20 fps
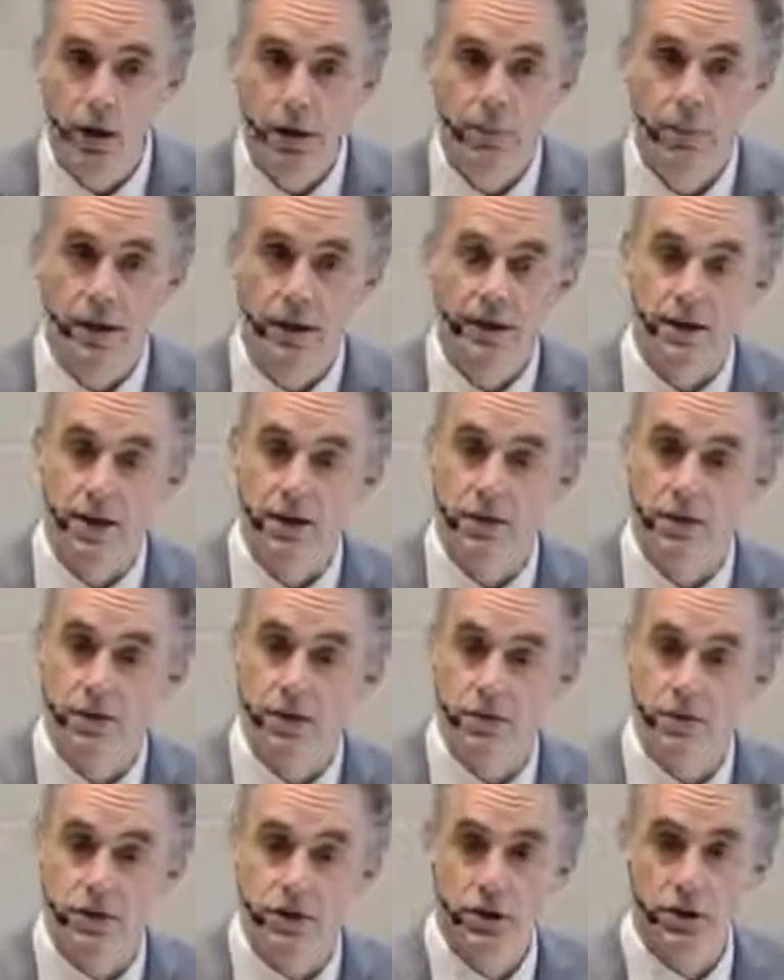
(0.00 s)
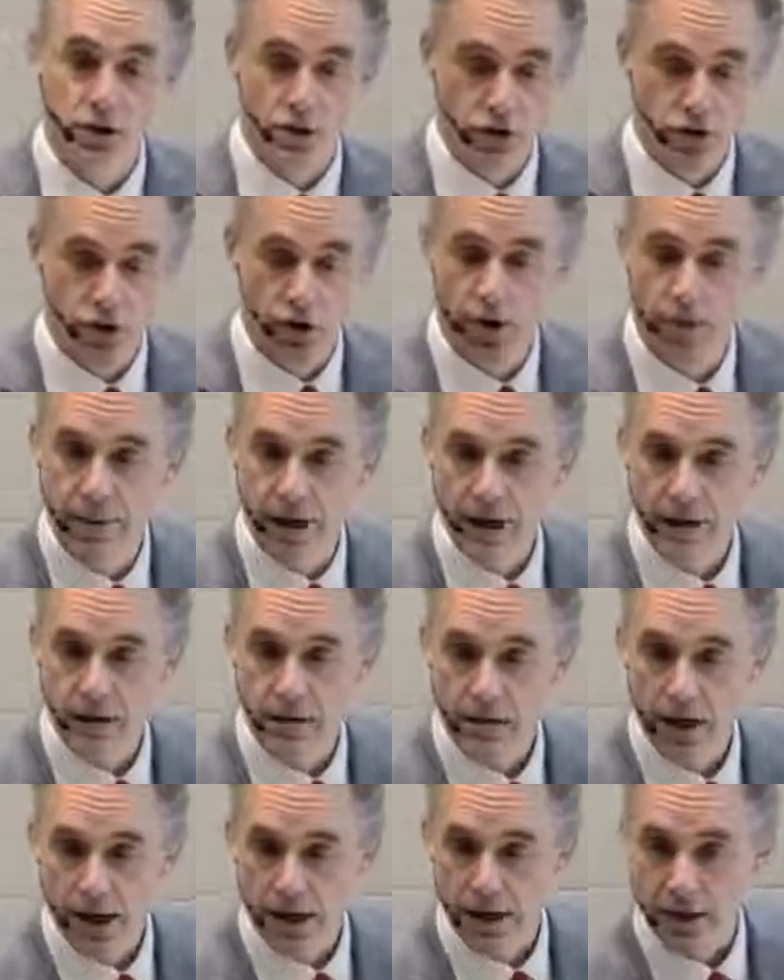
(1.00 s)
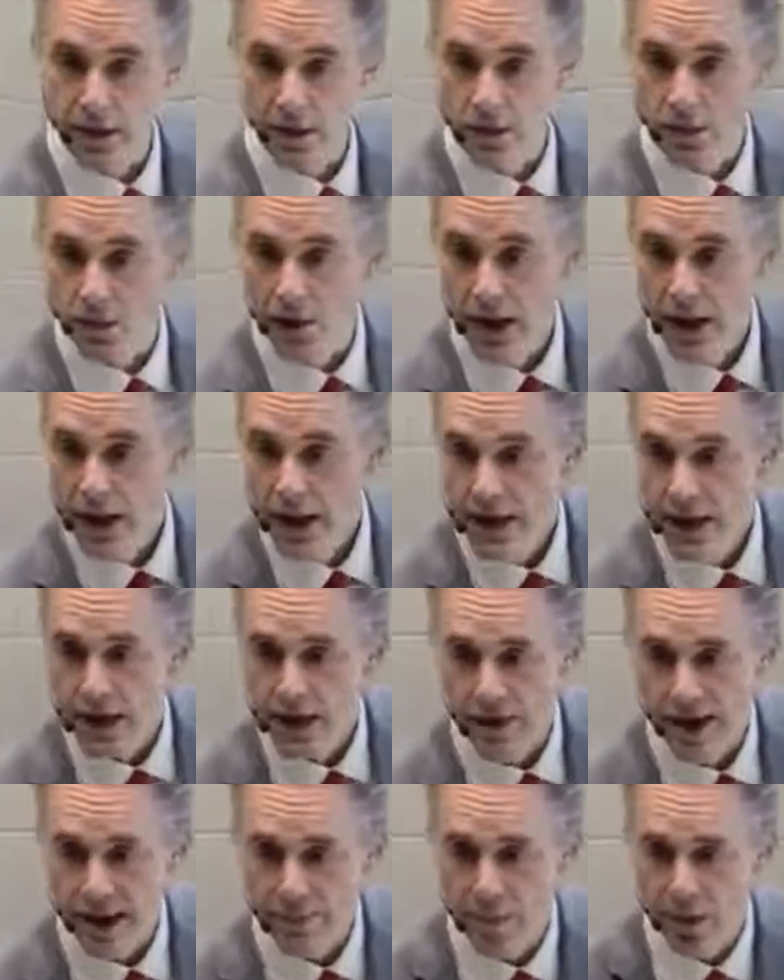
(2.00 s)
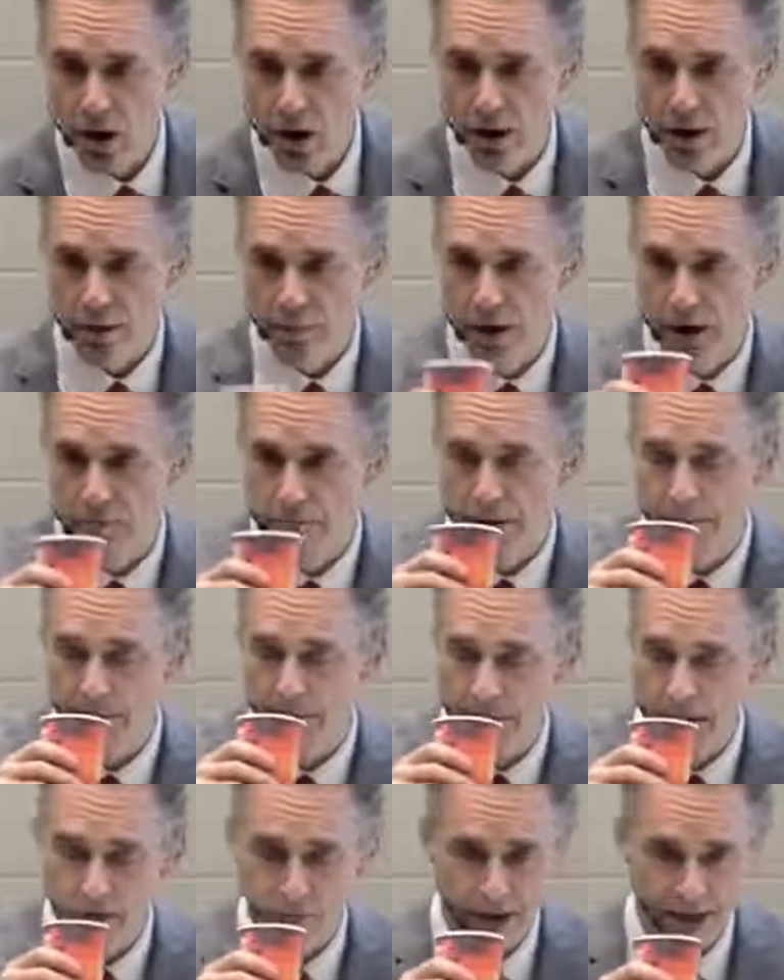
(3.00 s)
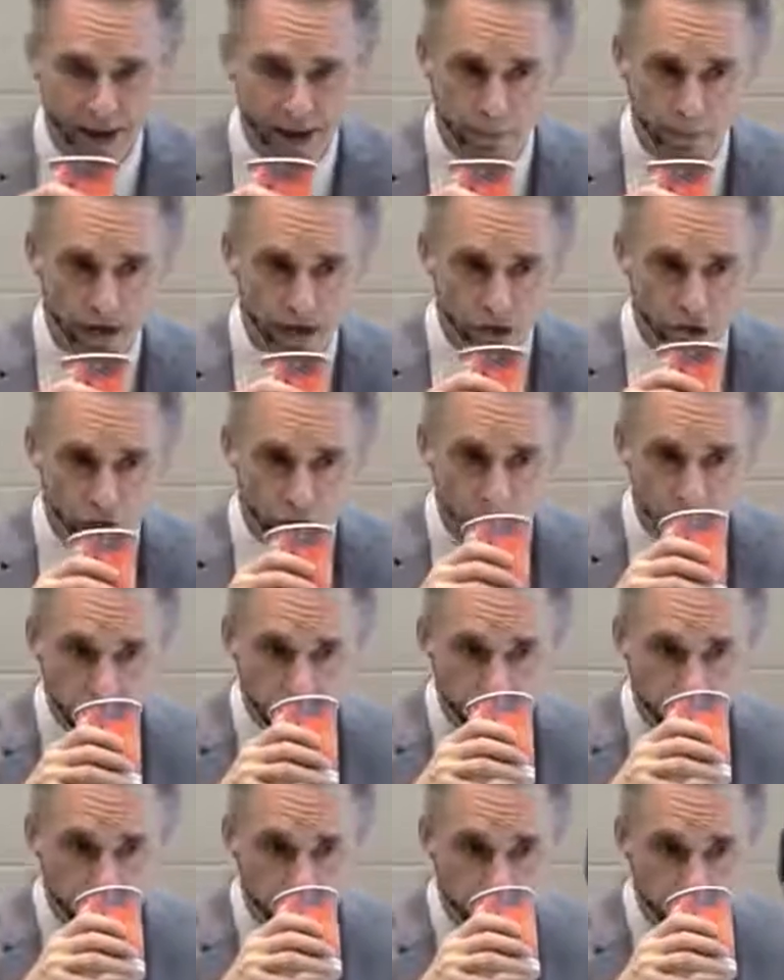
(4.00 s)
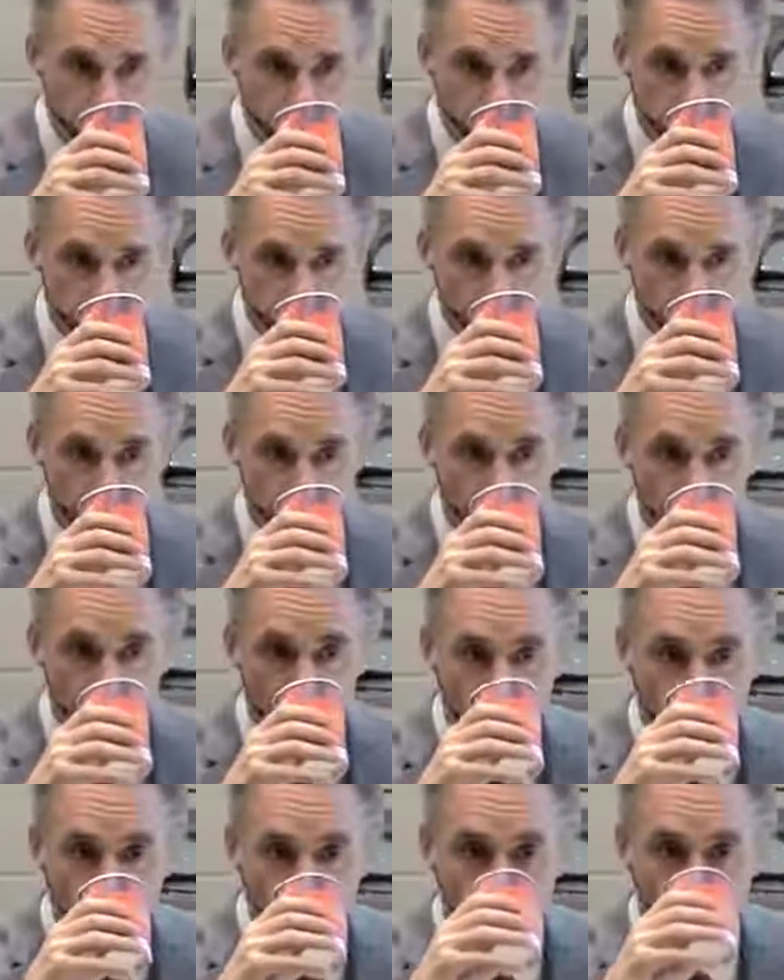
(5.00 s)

But it doesn't do as good a job as IQ. Now that partly might be because we can't measure conscientiousness very well.